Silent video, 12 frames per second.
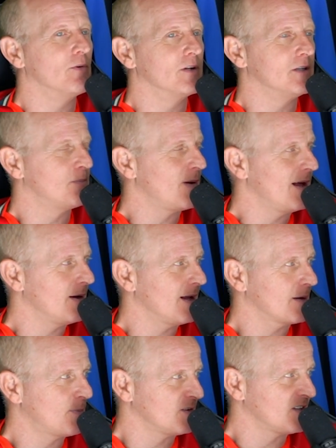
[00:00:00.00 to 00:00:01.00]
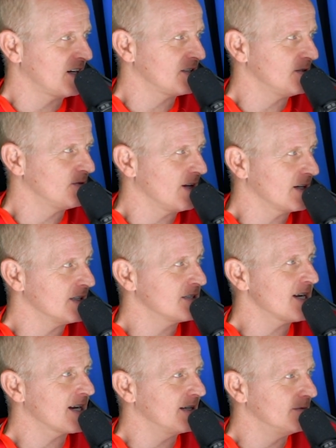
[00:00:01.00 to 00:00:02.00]
wanted to play like a progressive, like an
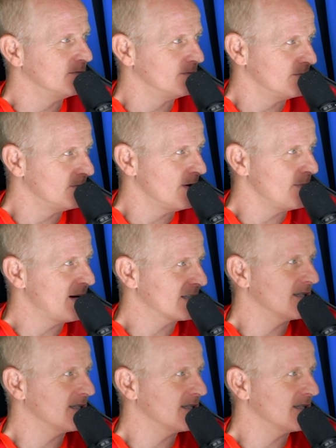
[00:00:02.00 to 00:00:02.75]
attacking right backs,